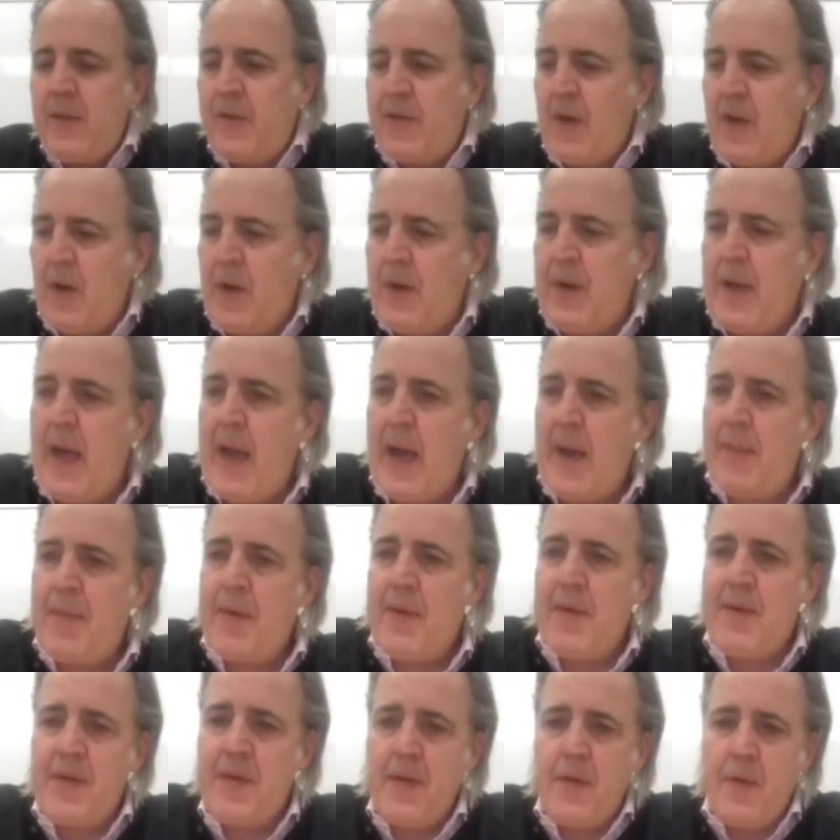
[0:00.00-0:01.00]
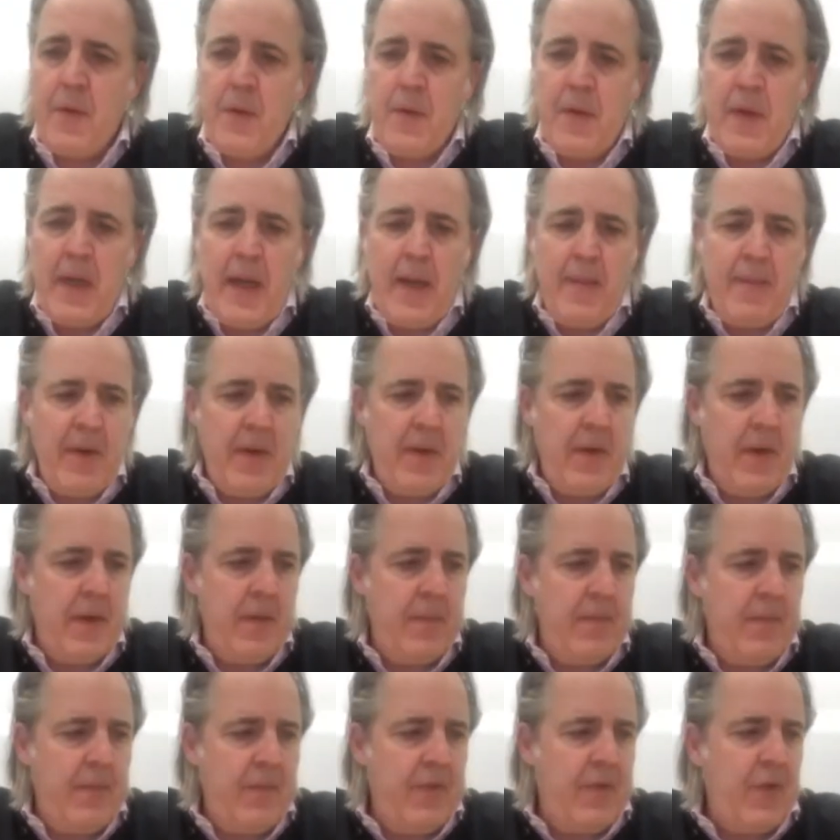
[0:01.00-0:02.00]
John. Happy
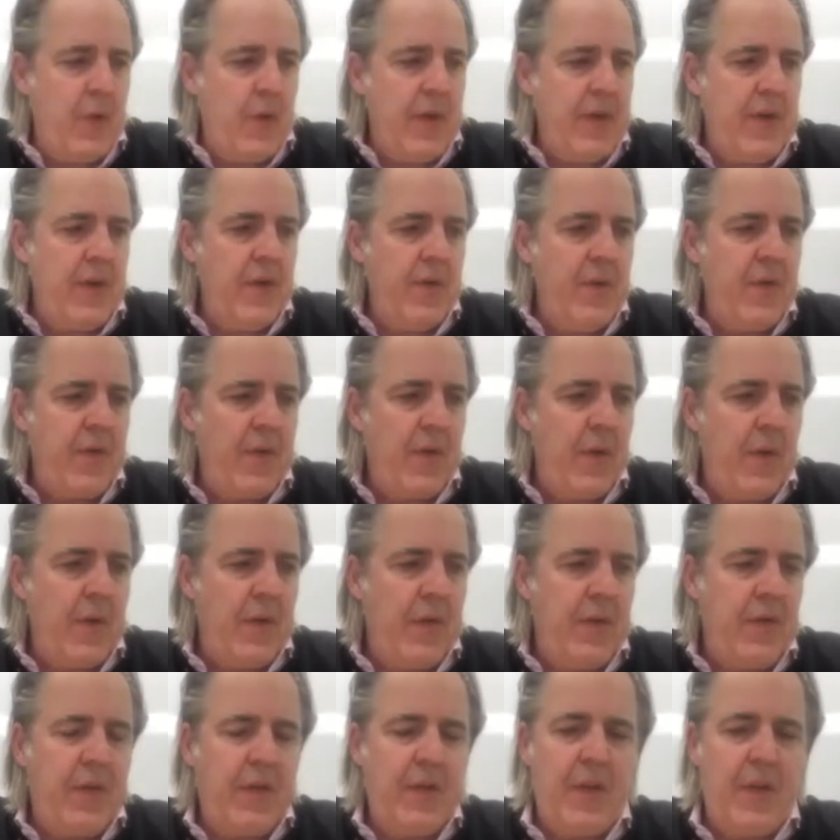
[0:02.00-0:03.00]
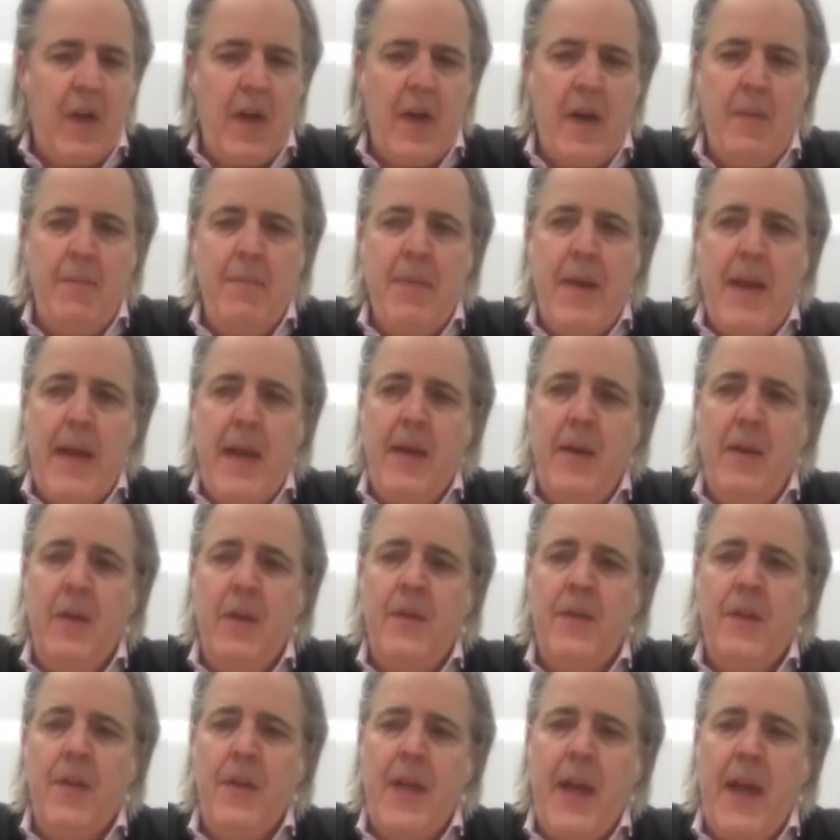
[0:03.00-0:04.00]
to join you for this panel
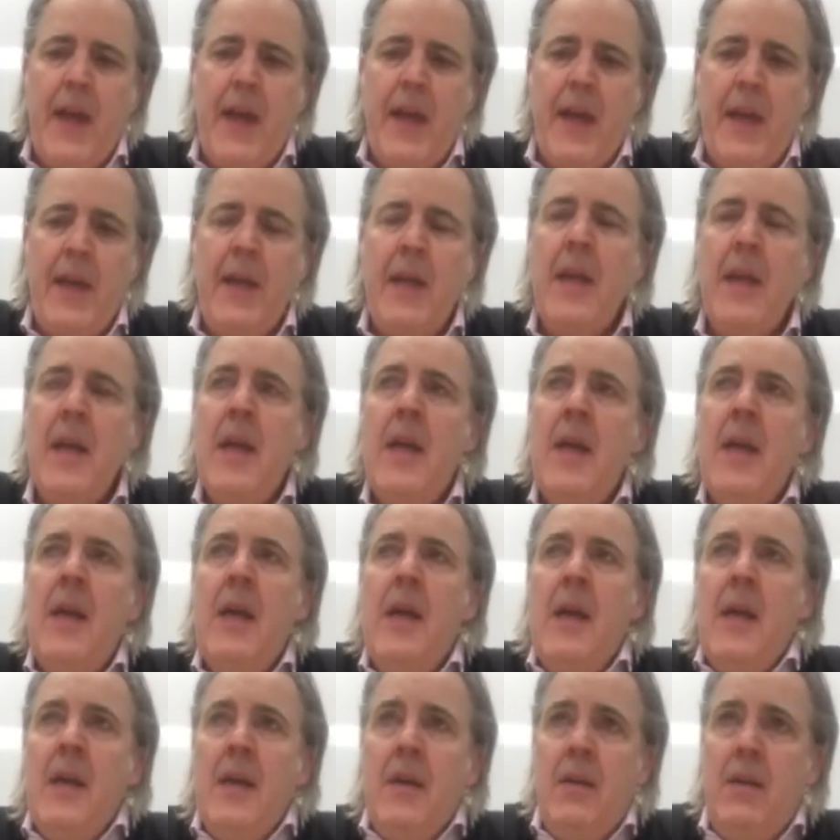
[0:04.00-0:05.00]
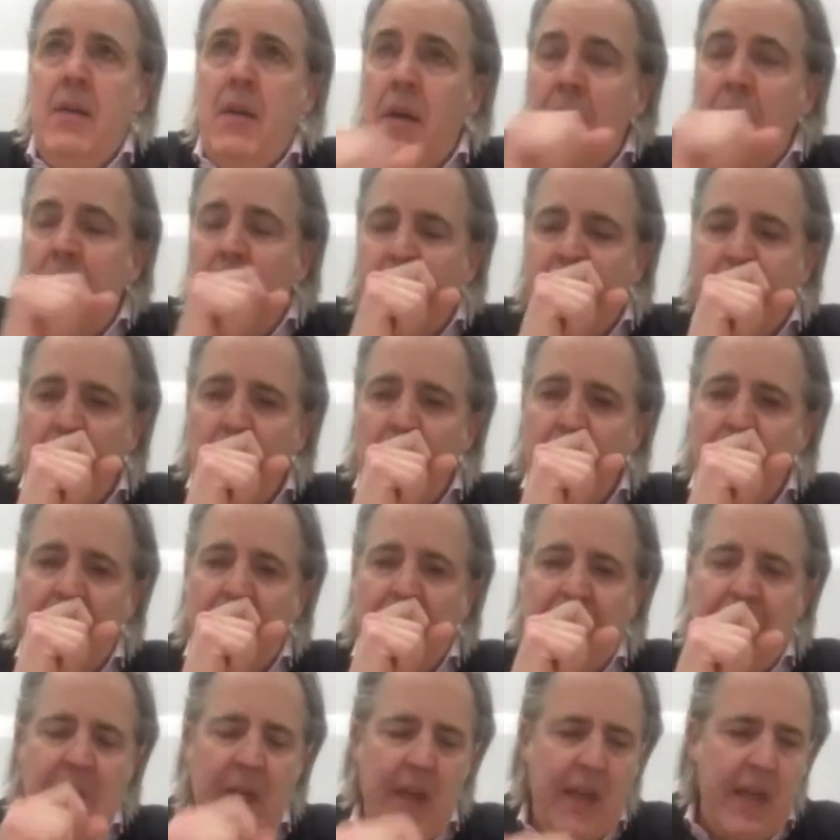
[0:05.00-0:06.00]
today. So I'm the
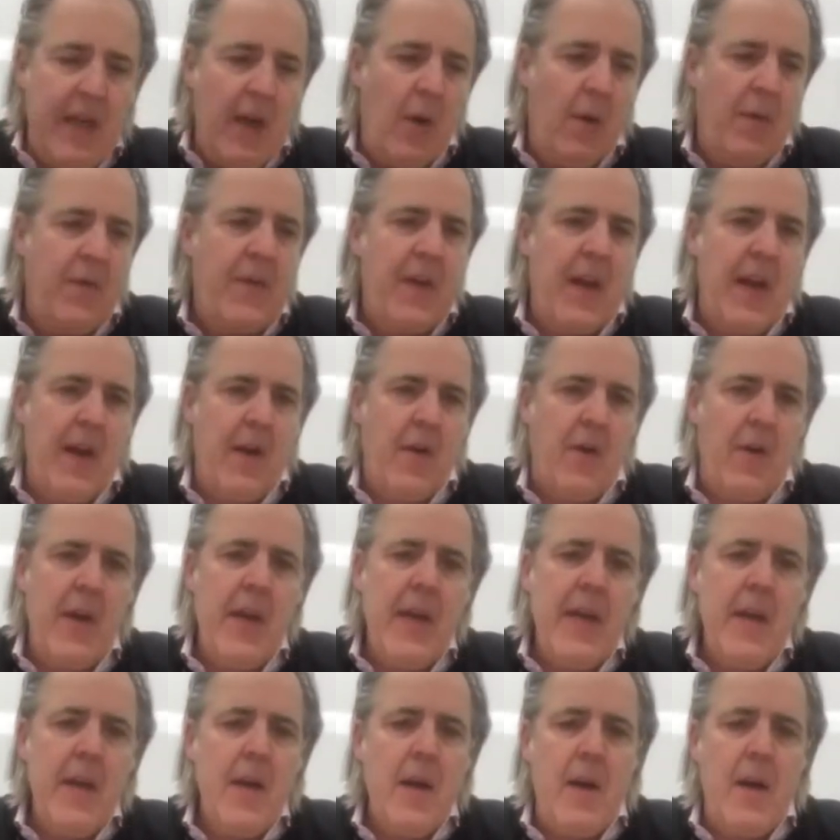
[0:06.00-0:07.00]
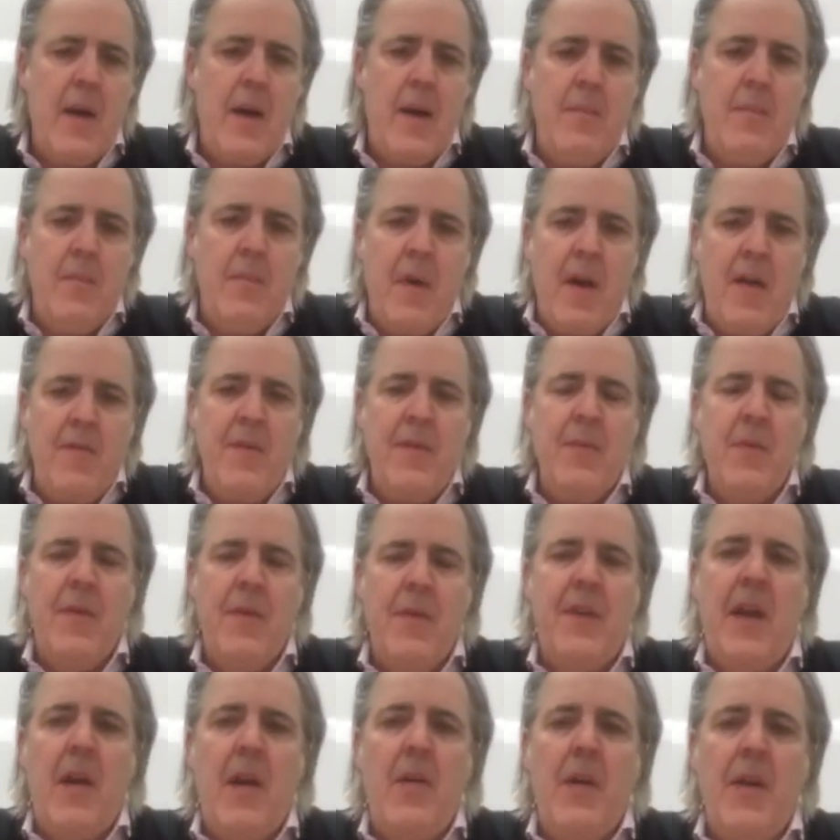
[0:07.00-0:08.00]
CEO of Carey. I've been
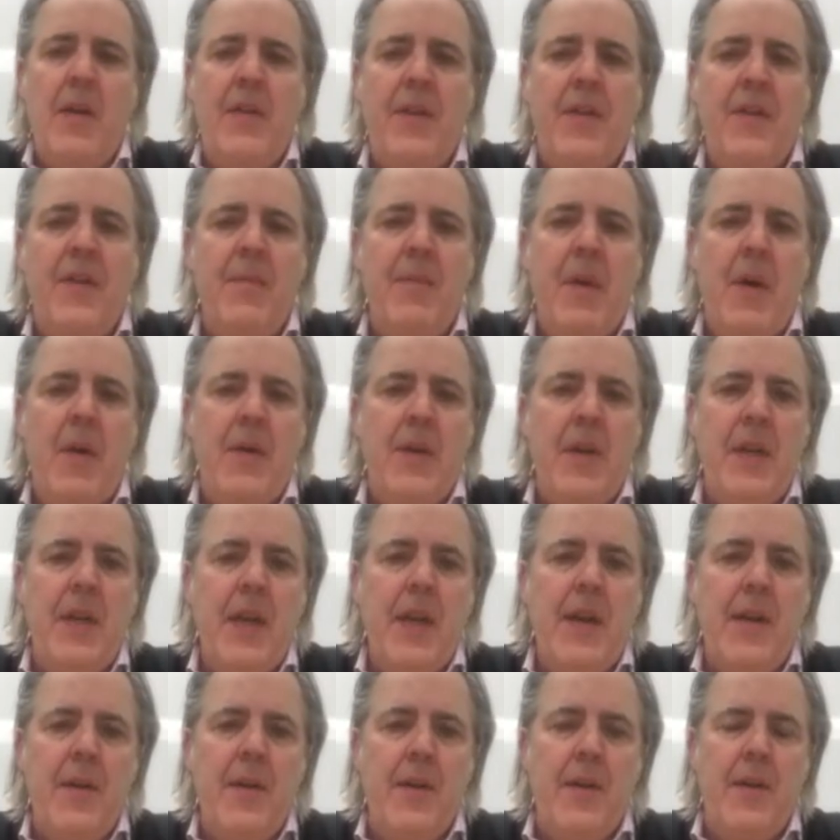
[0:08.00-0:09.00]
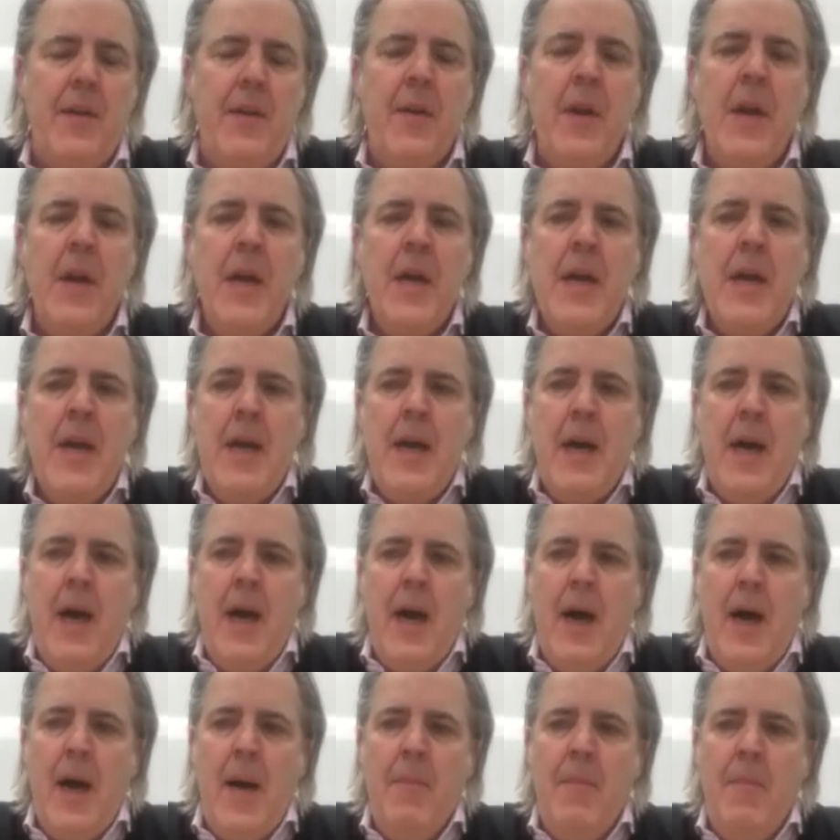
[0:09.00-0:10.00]
with Carey just about a year,
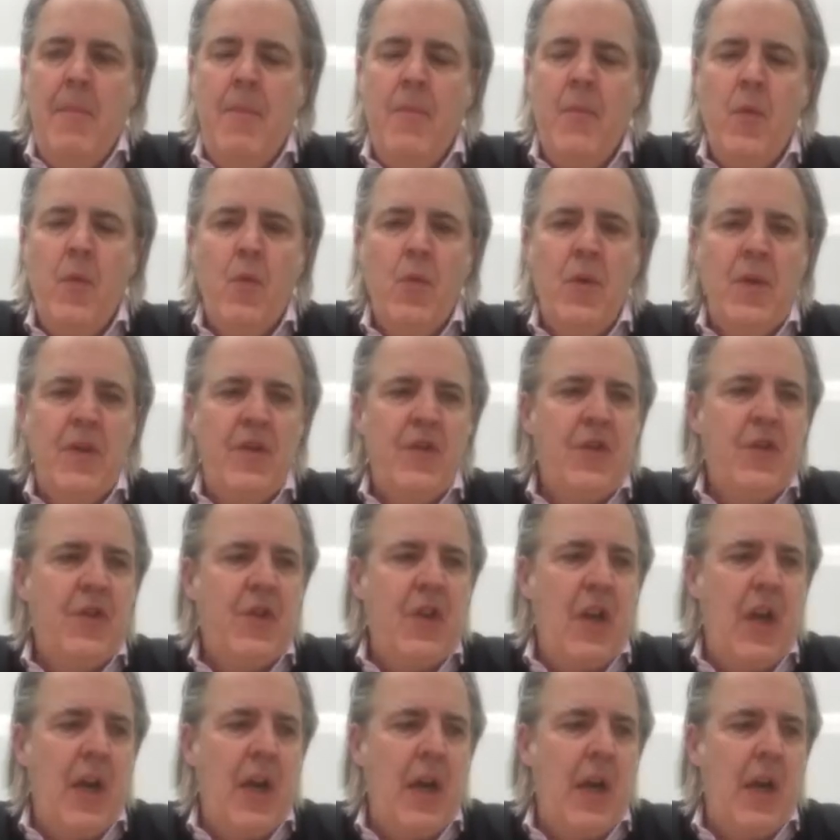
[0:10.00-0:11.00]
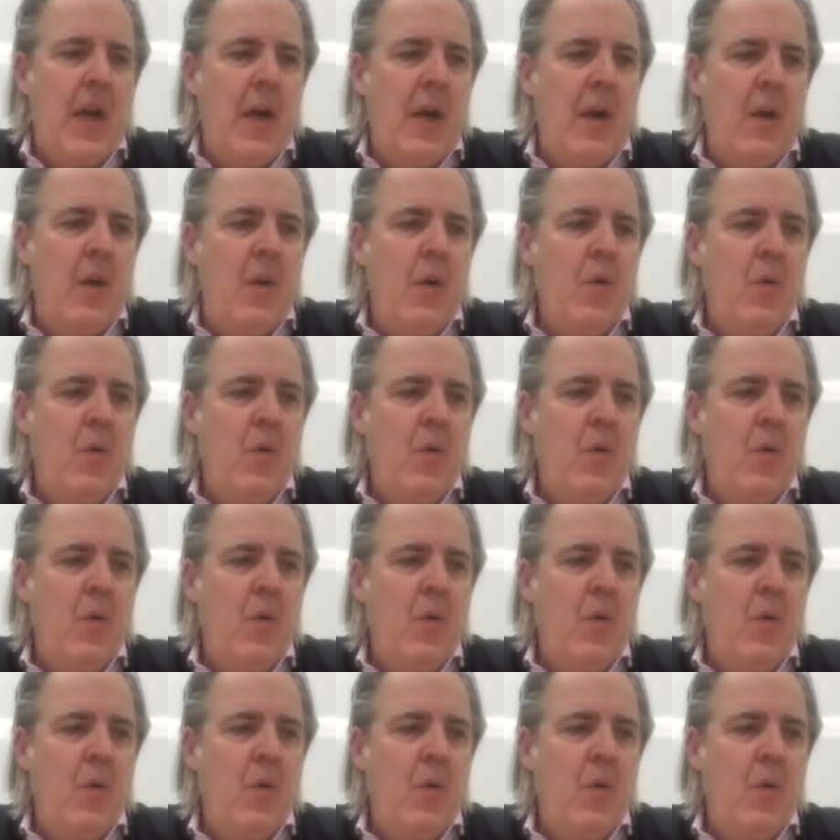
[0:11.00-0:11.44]
which I